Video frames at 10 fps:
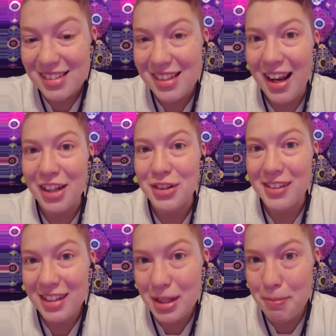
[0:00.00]
and actually
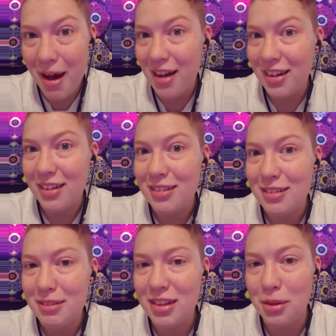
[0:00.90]
think about it
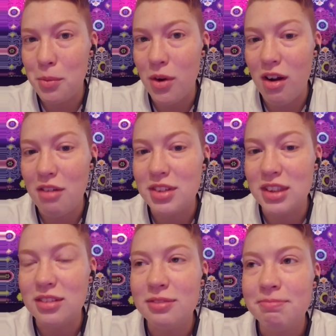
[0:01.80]
a little more
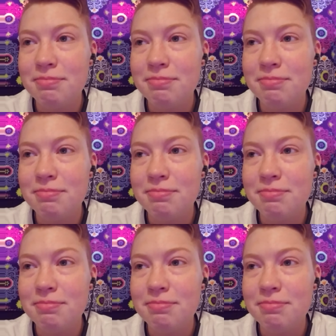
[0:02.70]
often.